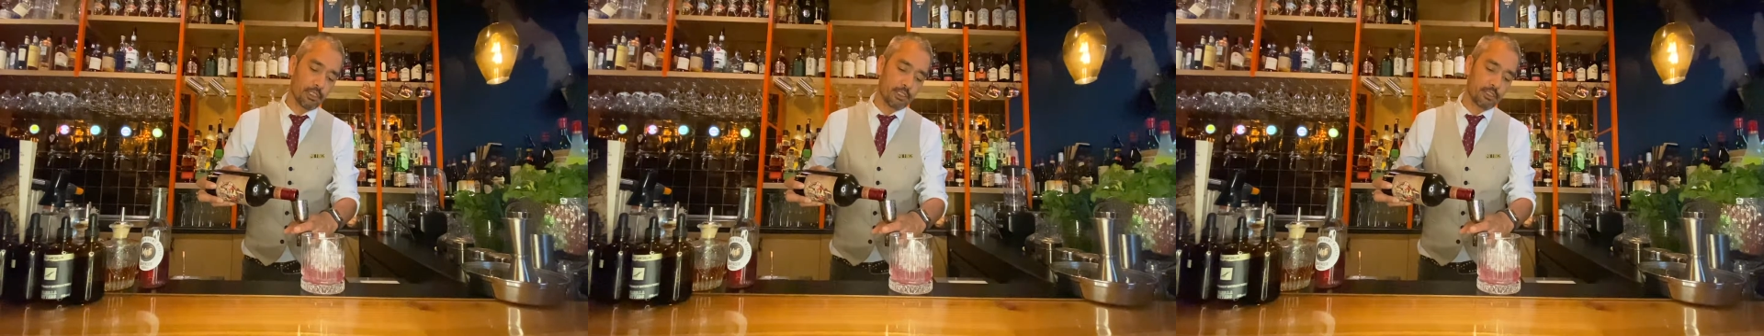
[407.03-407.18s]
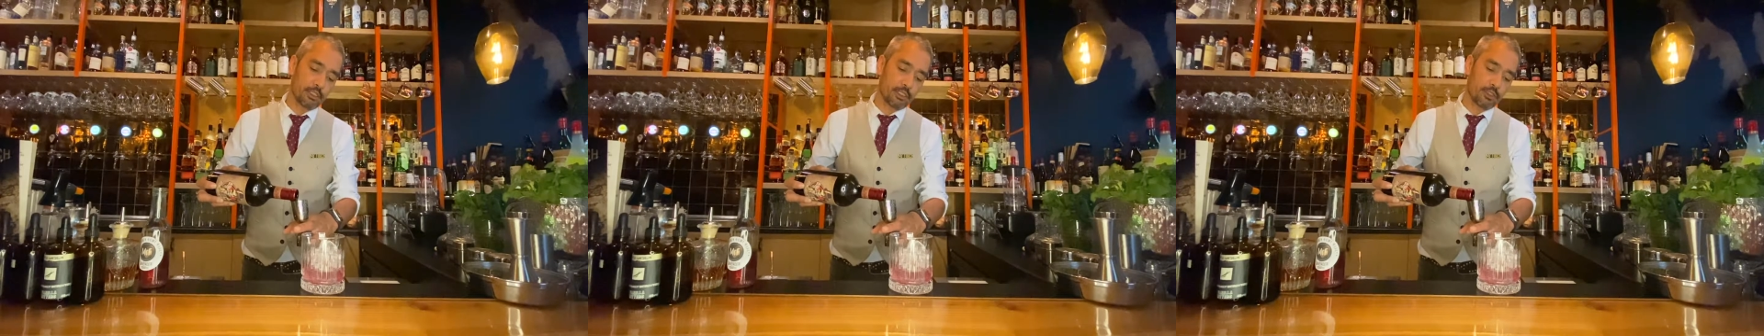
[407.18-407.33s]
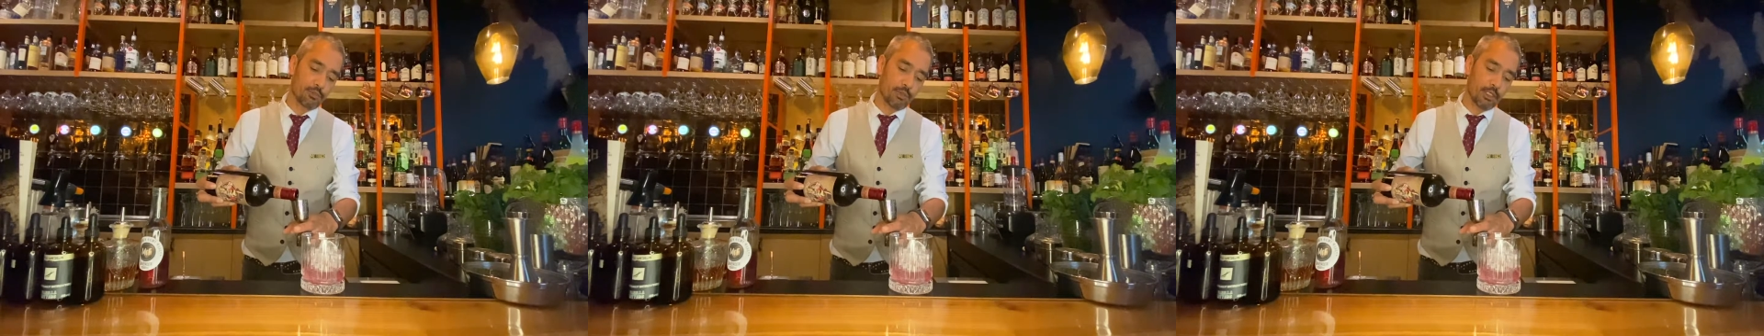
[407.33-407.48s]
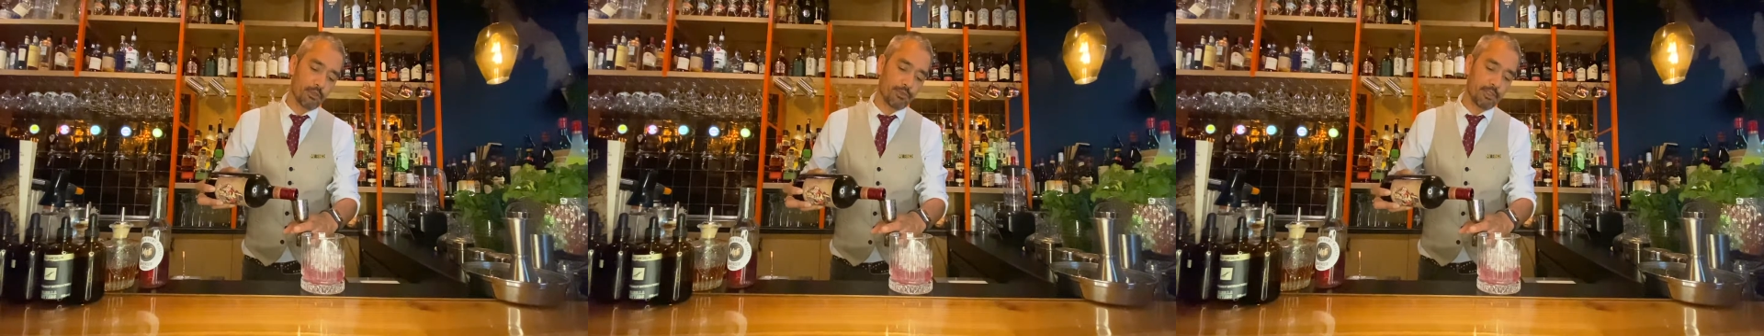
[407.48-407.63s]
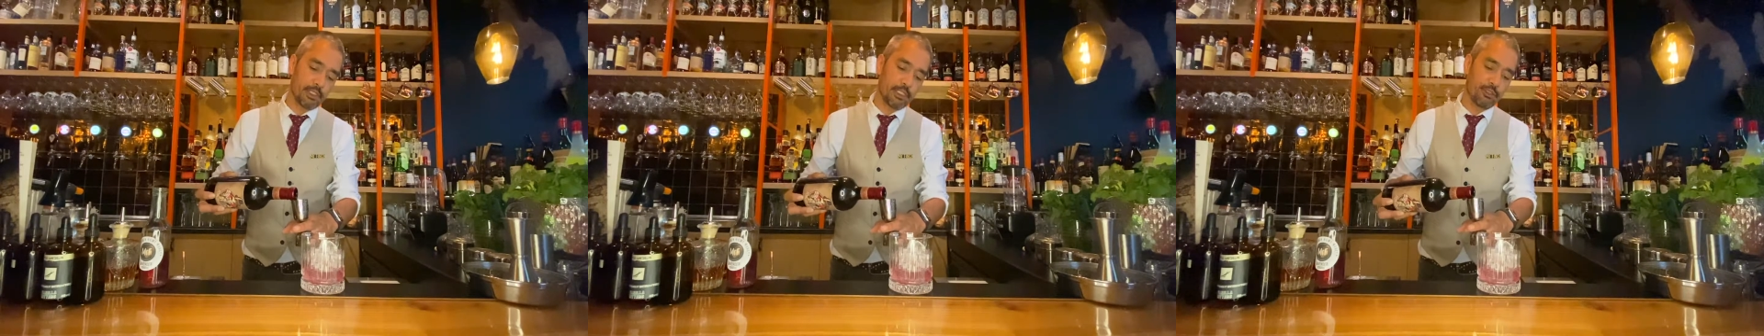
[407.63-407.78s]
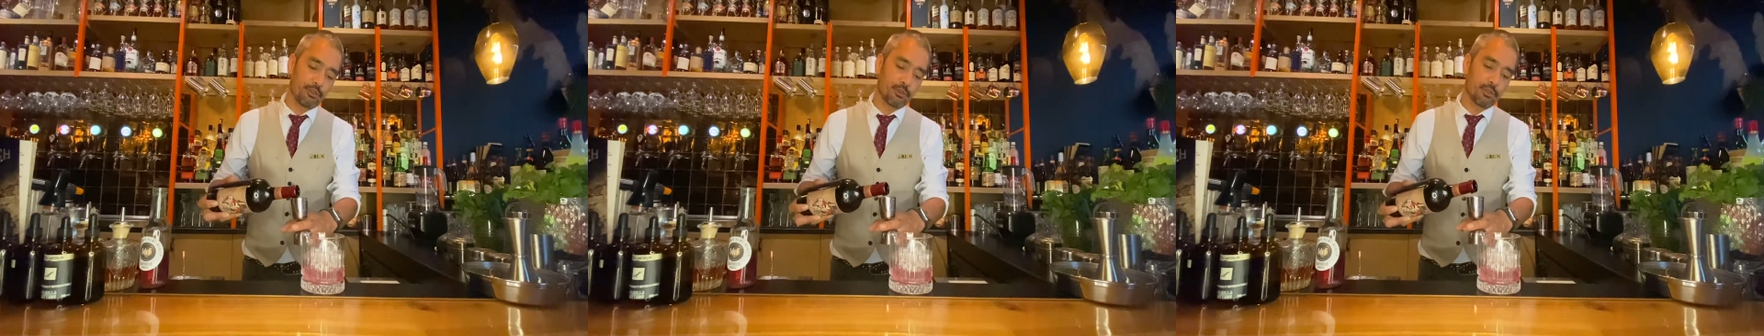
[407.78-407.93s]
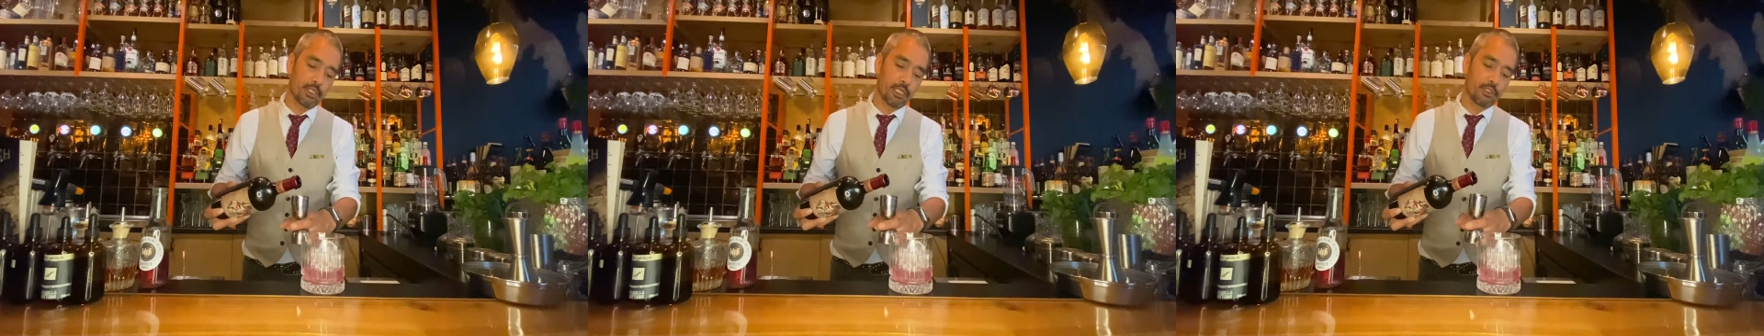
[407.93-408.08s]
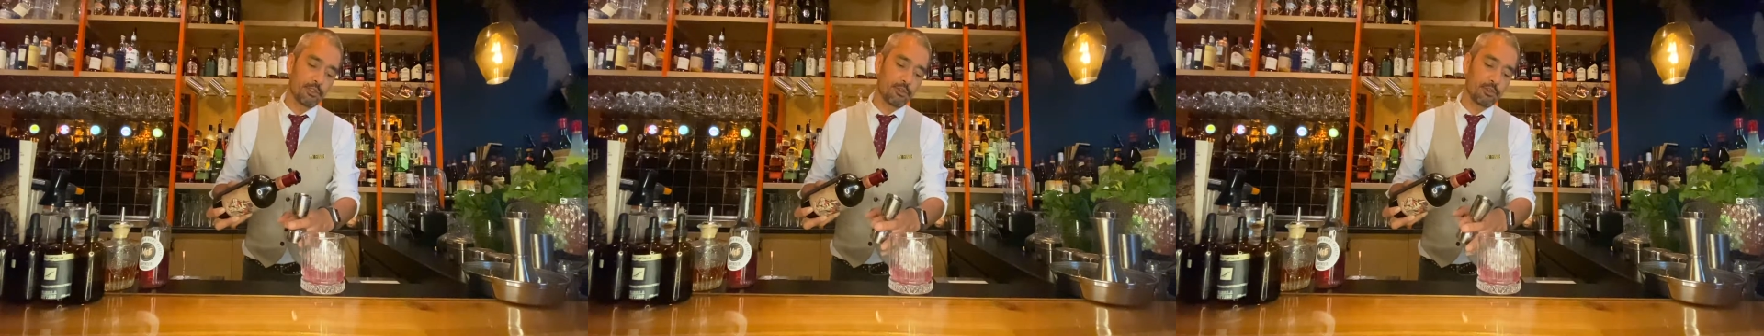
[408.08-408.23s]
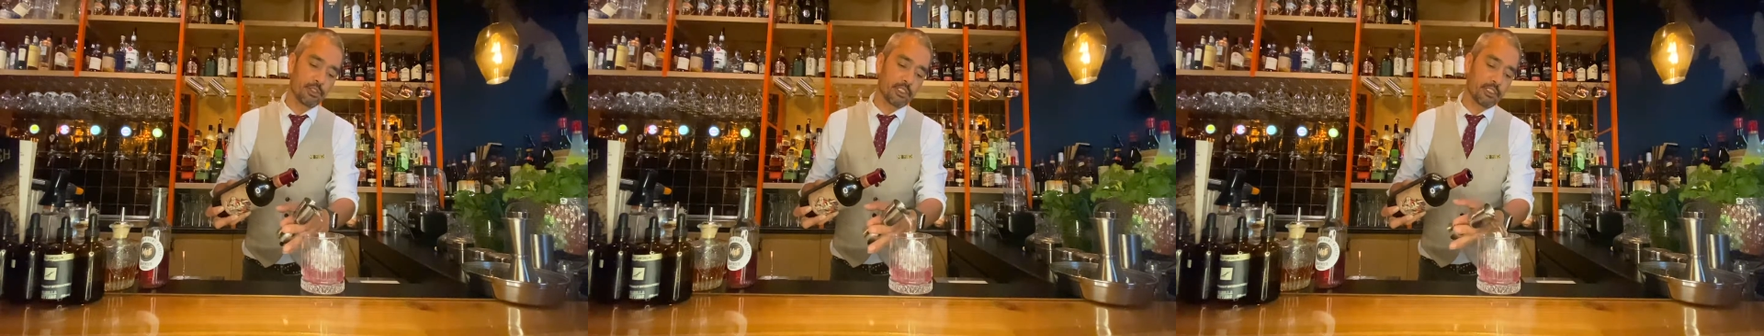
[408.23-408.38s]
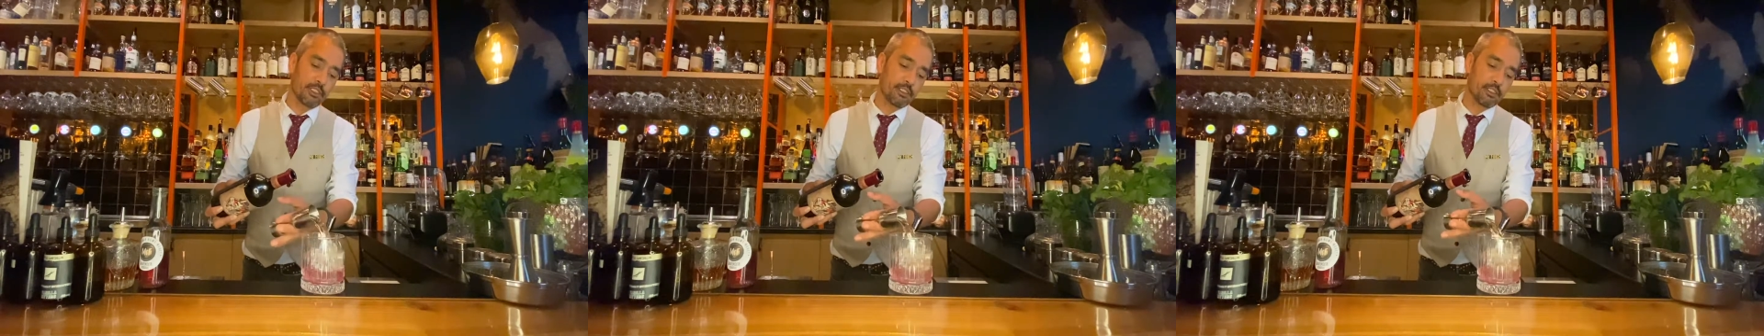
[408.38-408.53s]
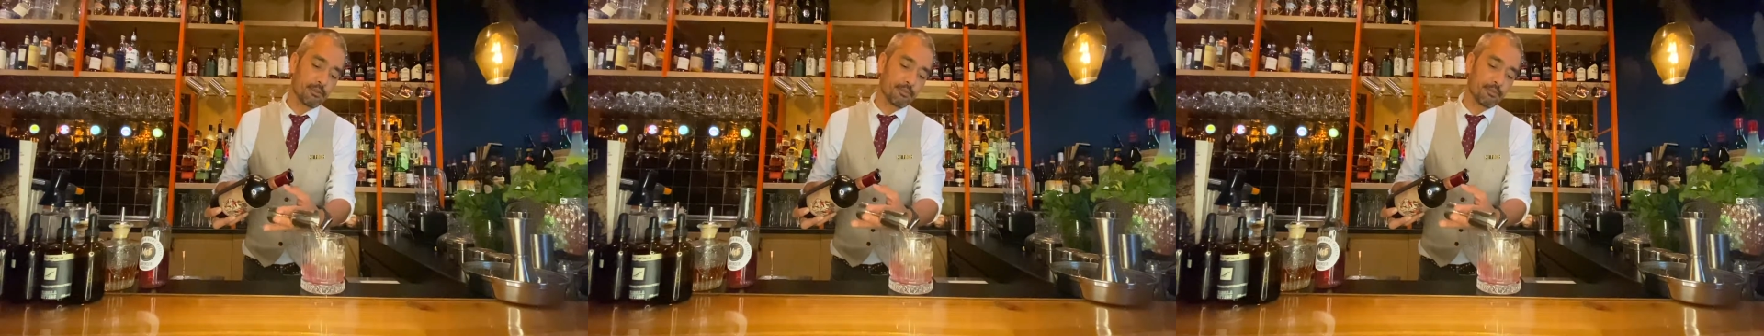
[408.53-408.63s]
and that's why we need to dilute it.